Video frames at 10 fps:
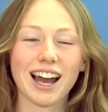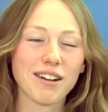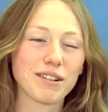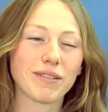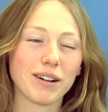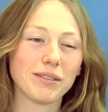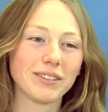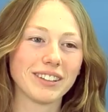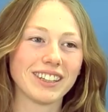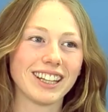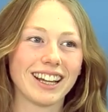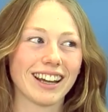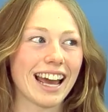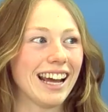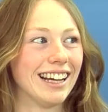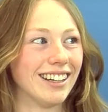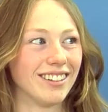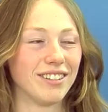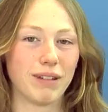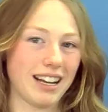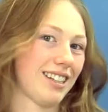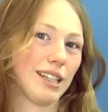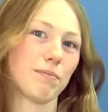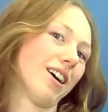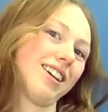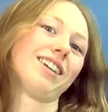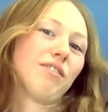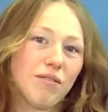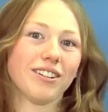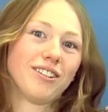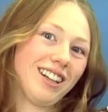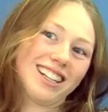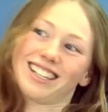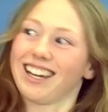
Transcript: I would probably be like, hey, pantsless party, woo, let's